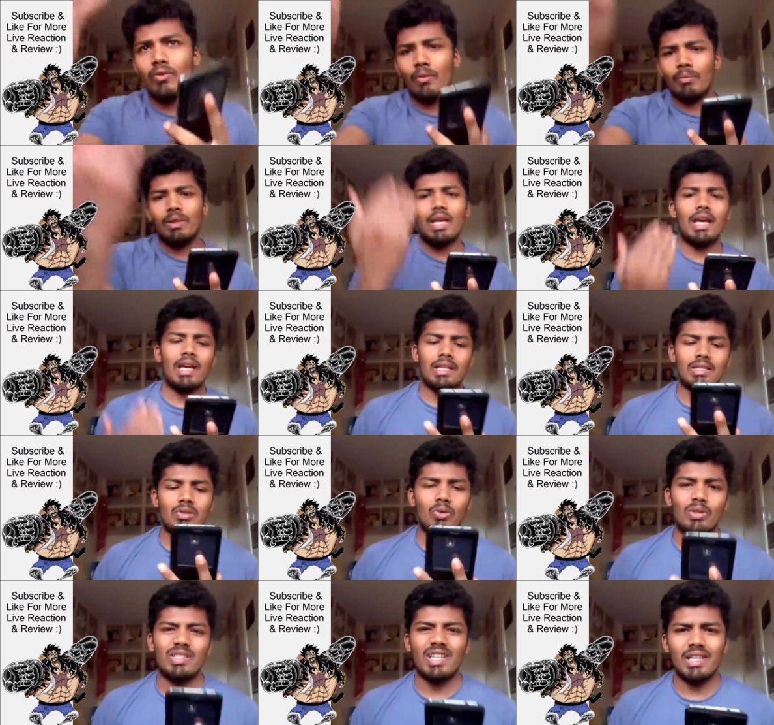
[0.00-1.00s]
from there
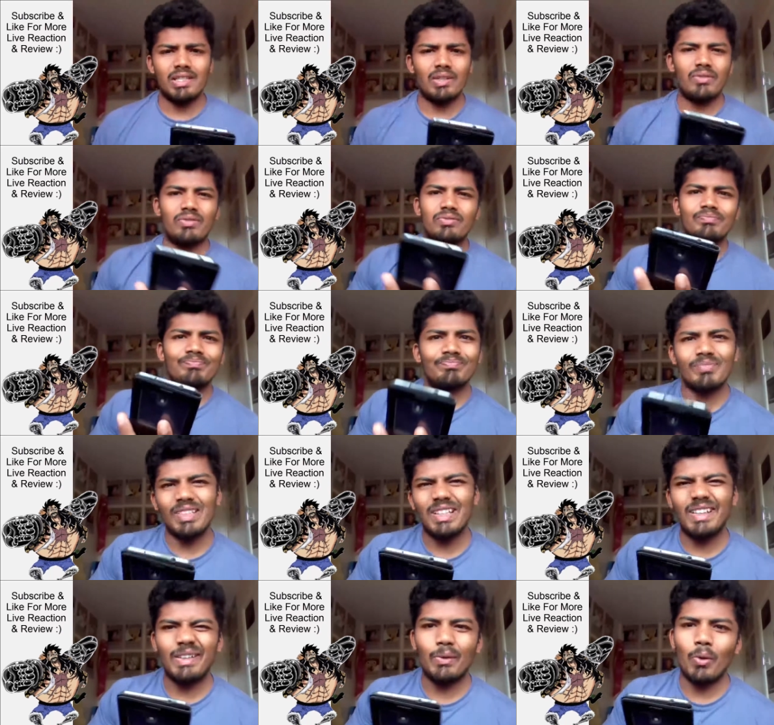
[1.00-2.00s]
so it's kind of
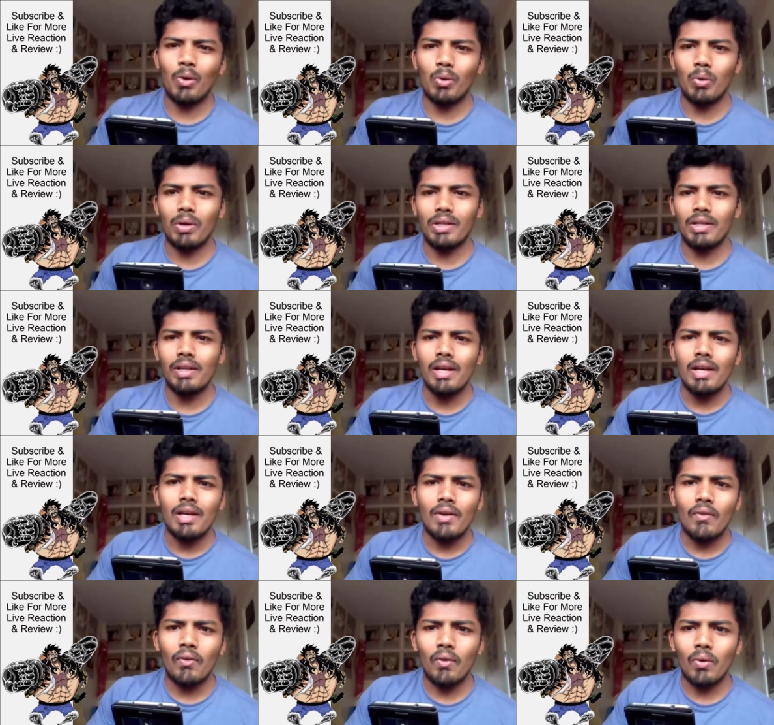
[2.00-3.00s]
uh, awkward
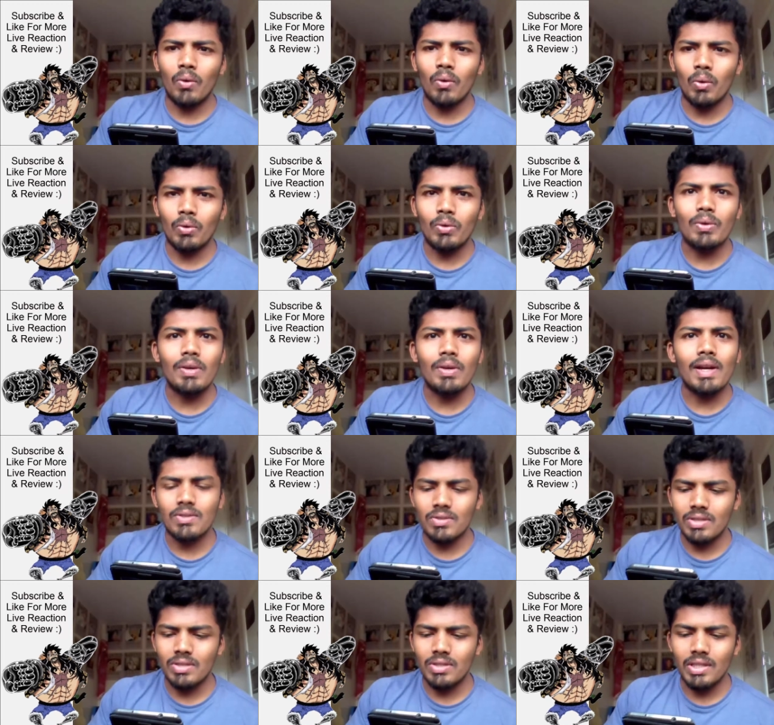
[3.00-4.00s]
for you guys
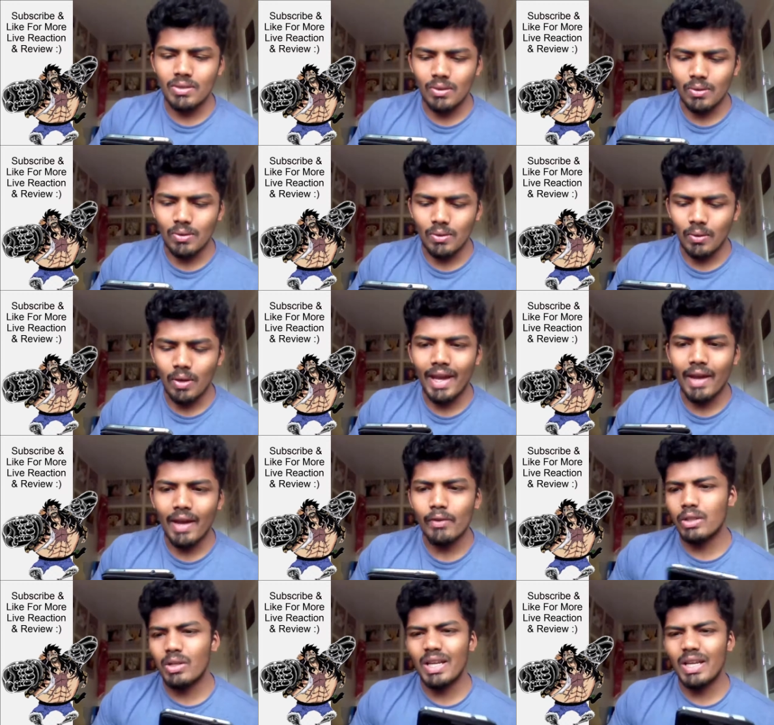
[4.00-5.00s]
to see so I
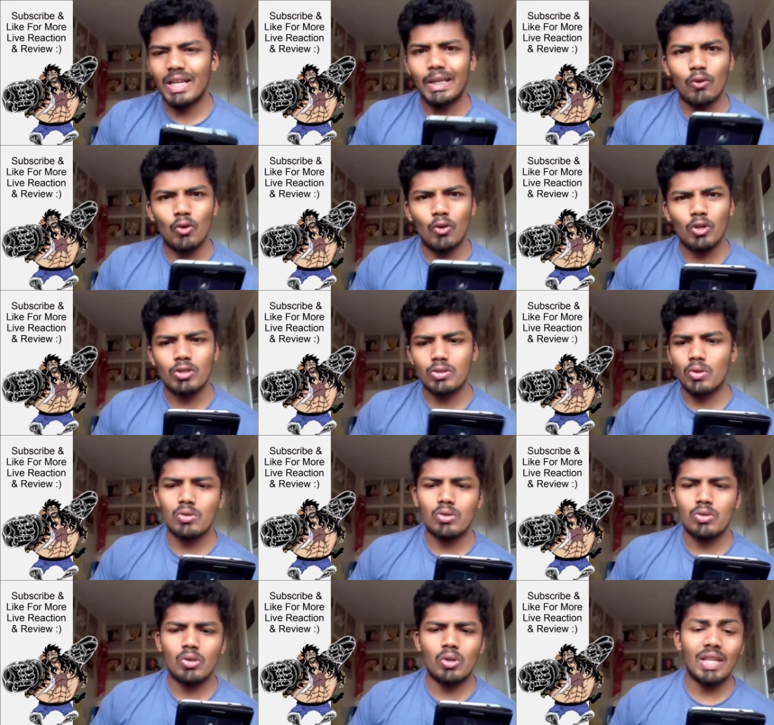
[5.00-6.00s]
have to really focus
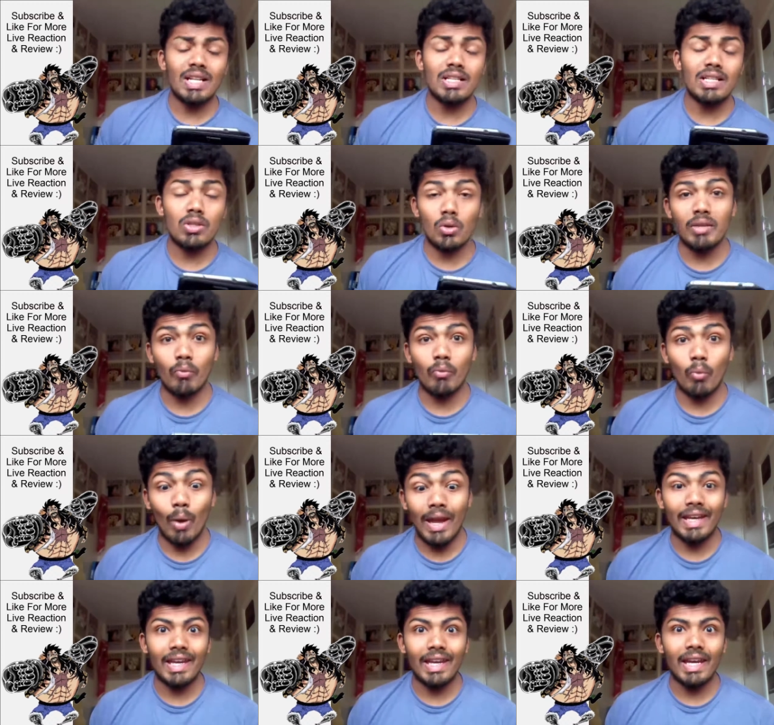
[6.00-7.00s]
on so that's the only
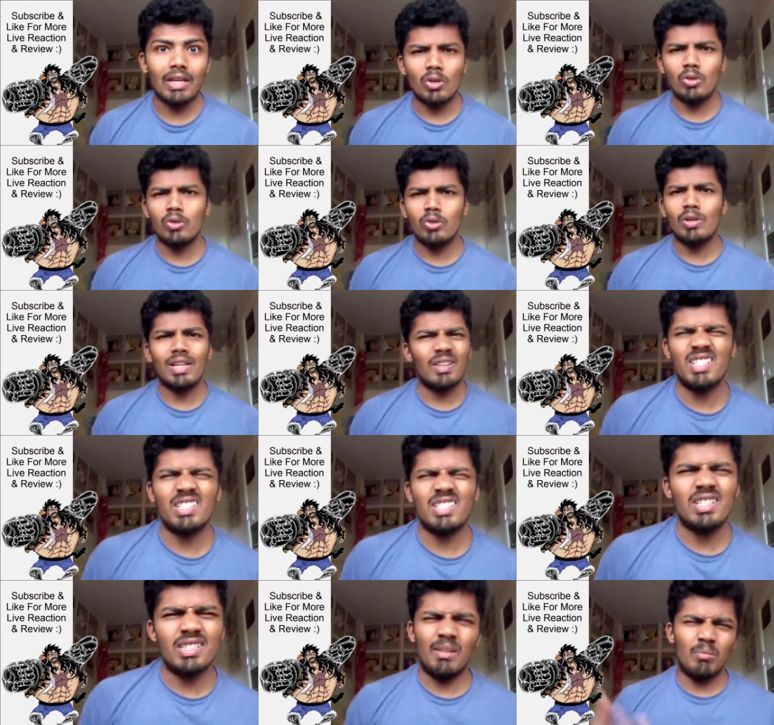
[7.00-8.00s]
way I can show you
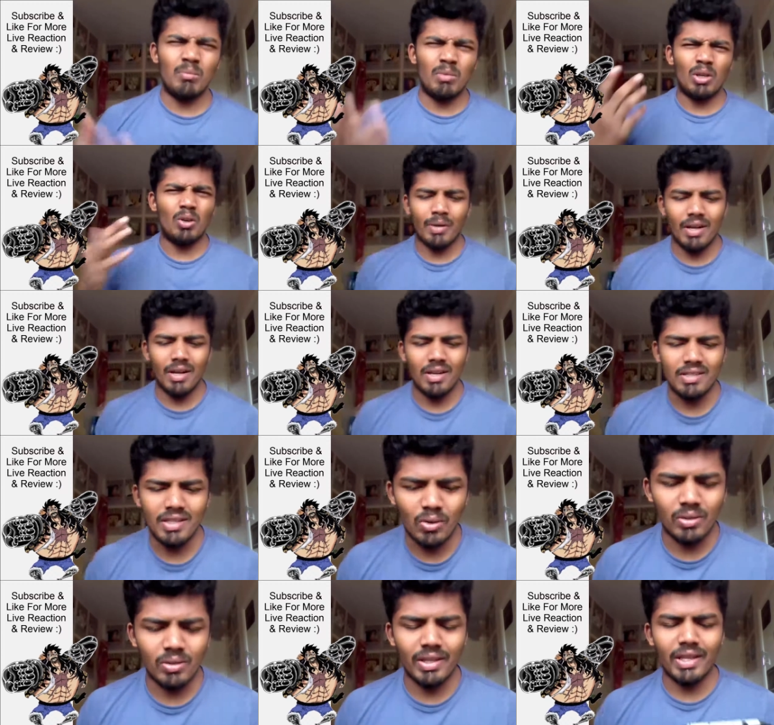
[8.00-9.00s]
otherwise it's give me copyrights
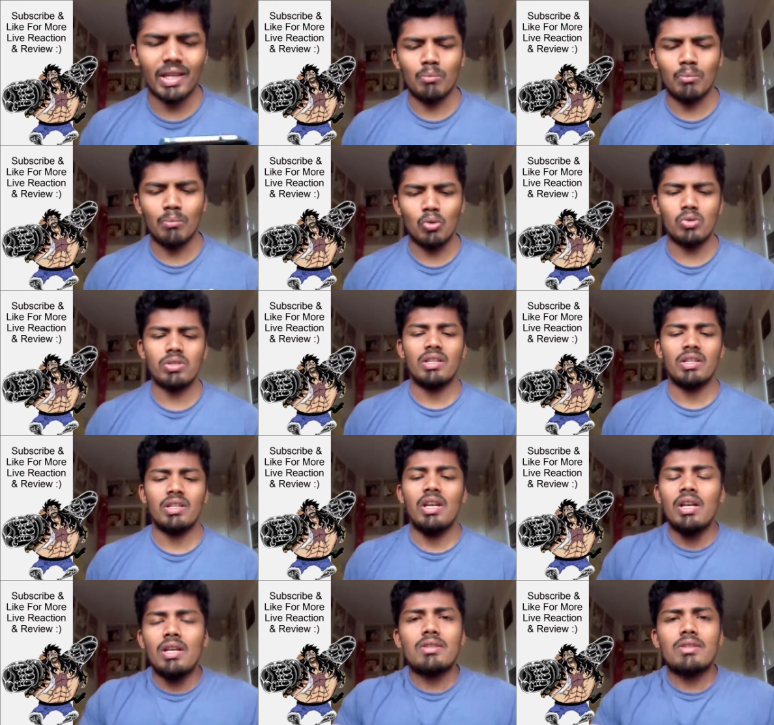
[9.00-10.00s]
and all that other bullshit
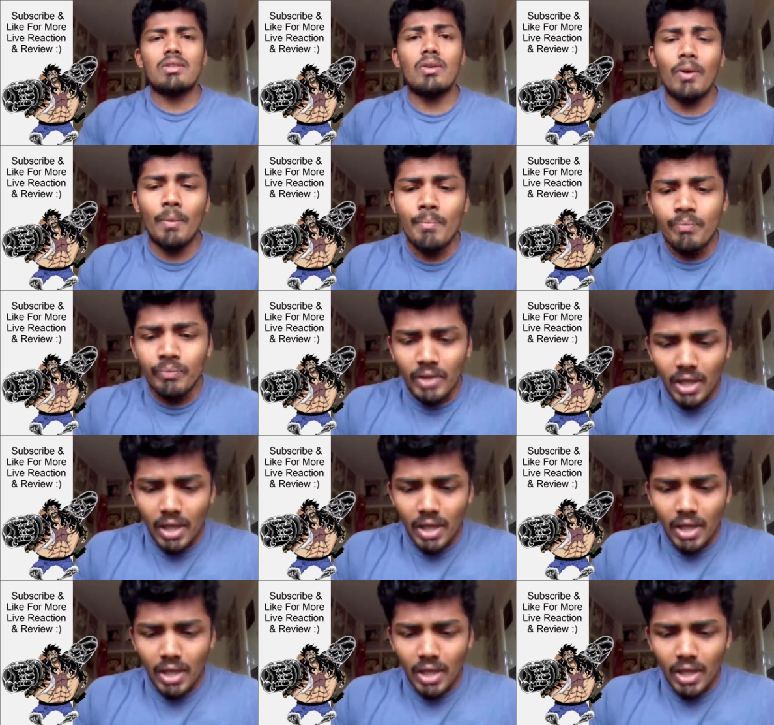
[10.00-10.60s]
so